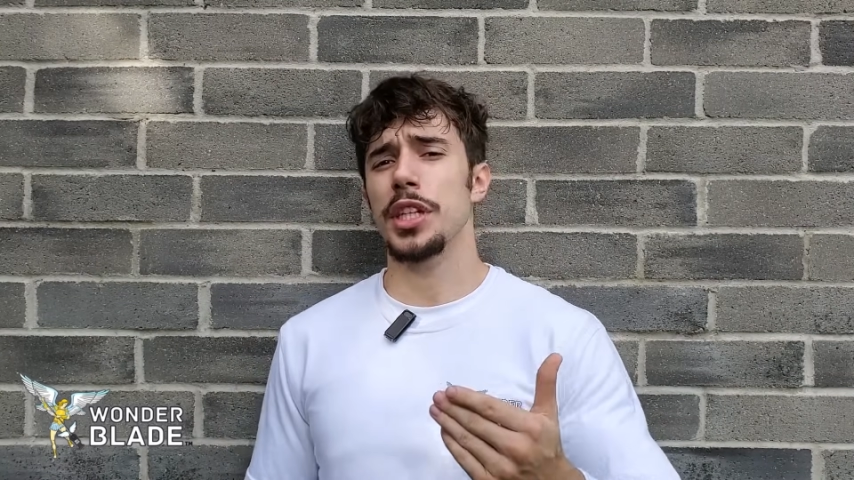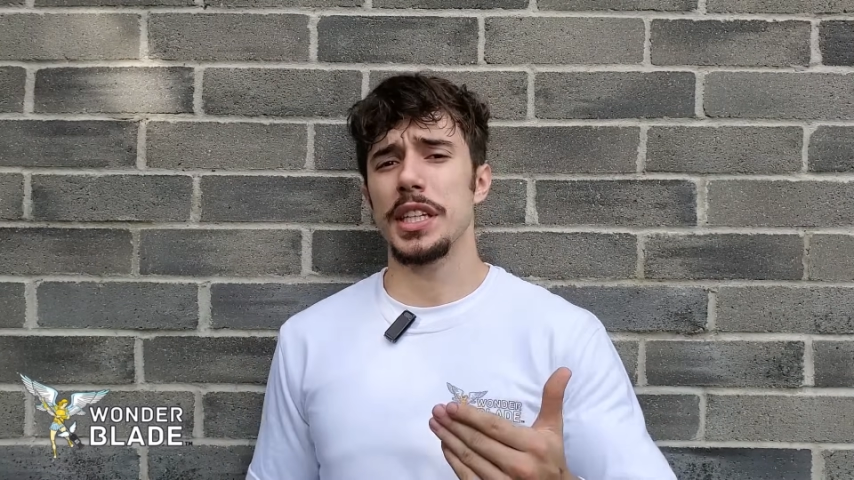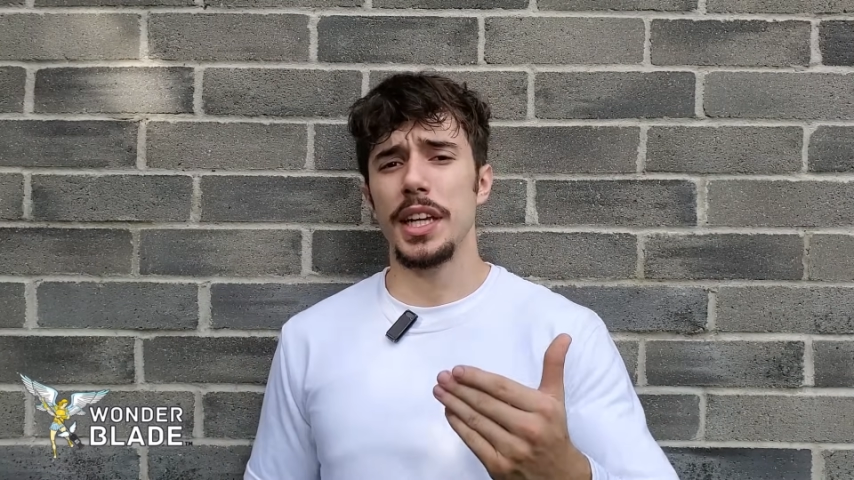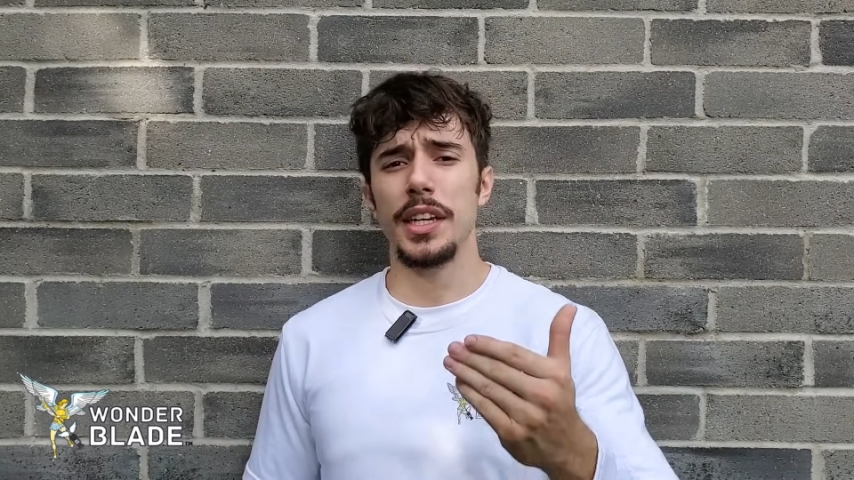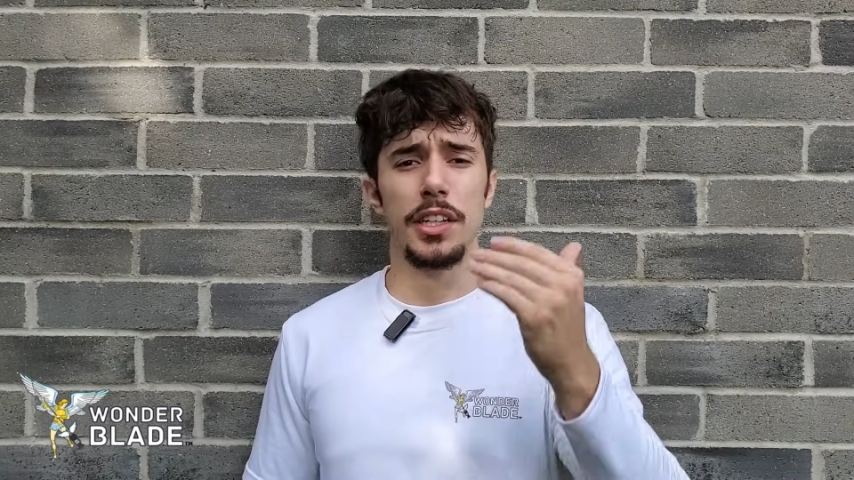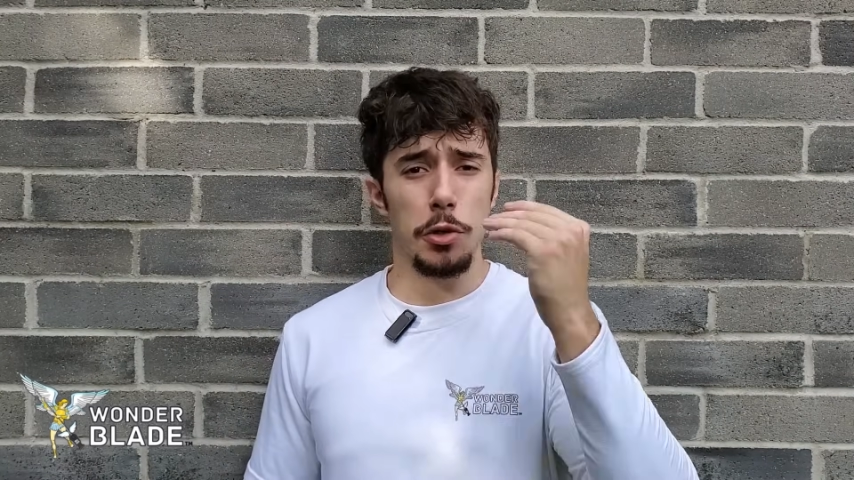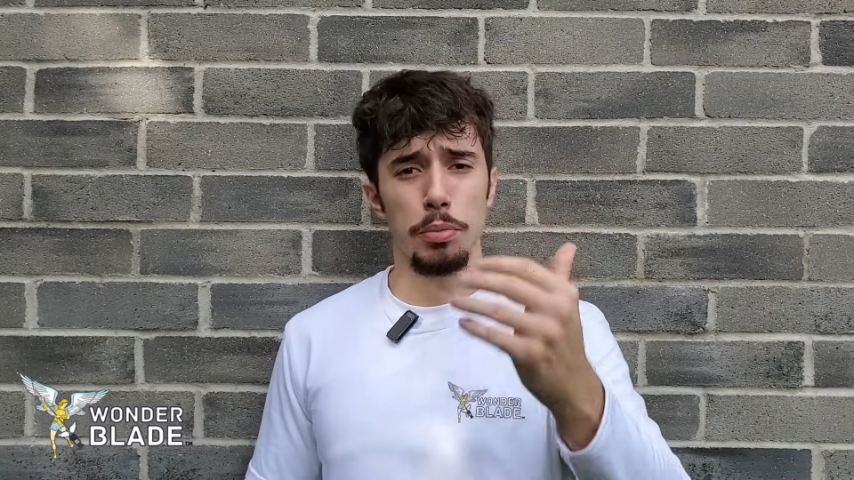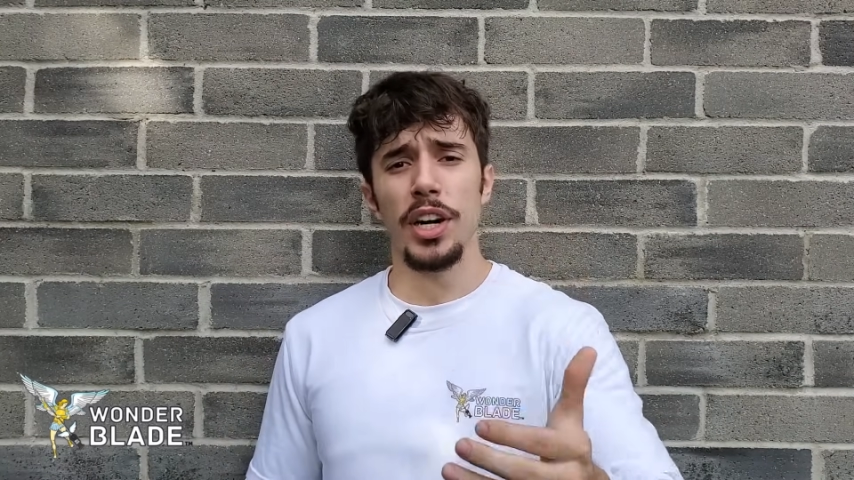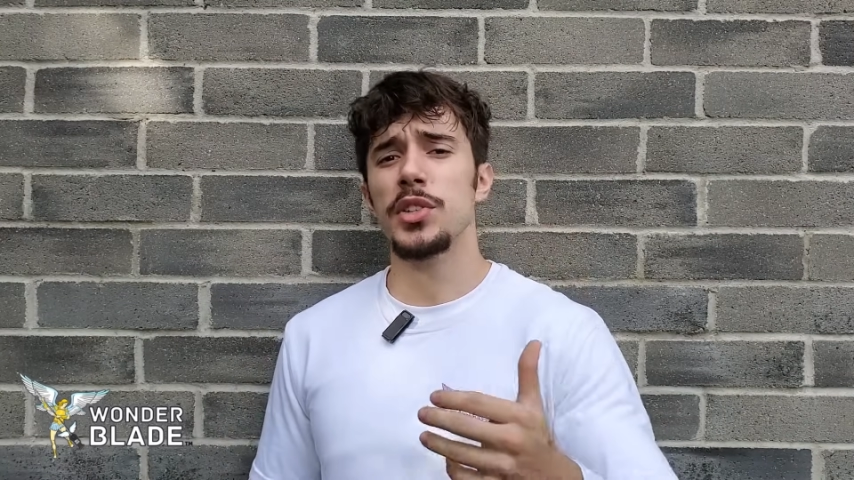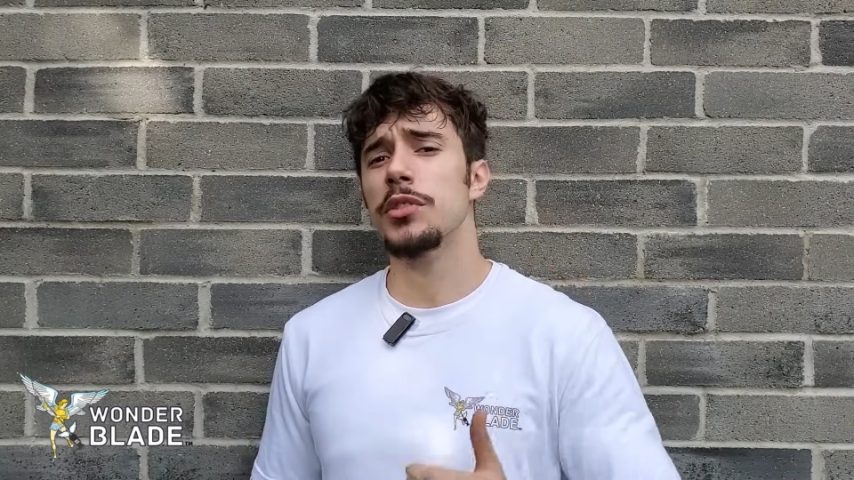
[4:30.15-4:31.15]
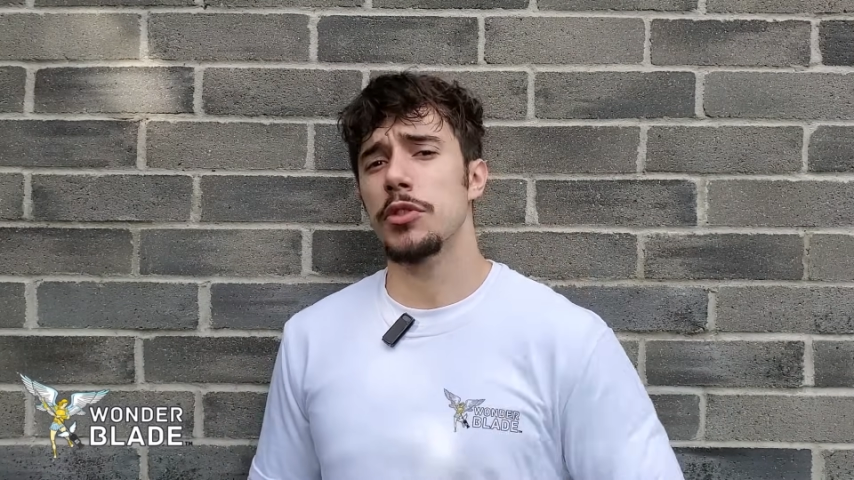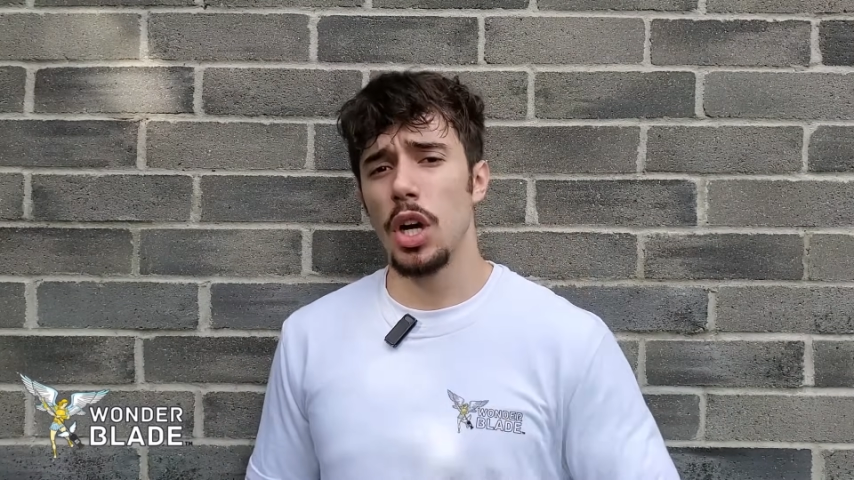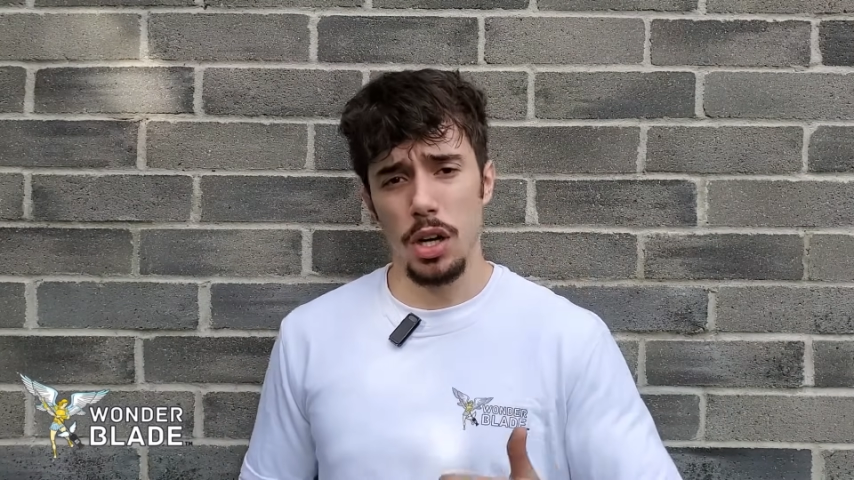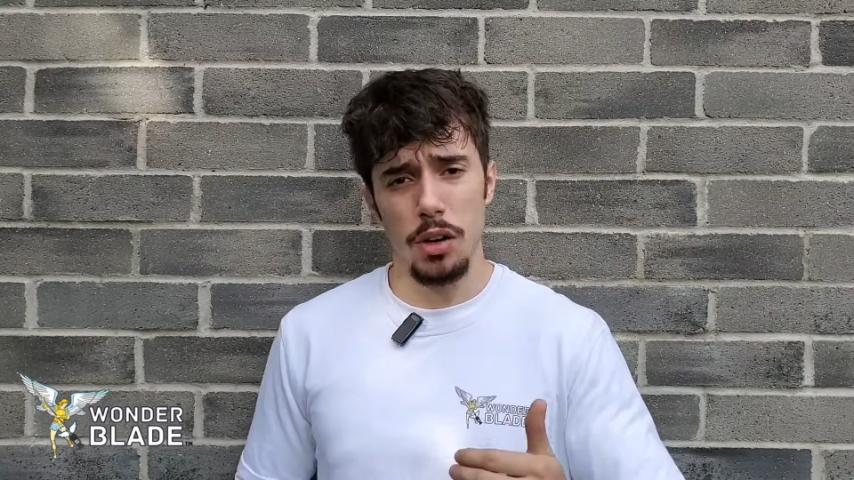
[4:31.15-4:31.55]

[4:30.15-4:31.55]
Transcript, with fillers: You can get an abrasive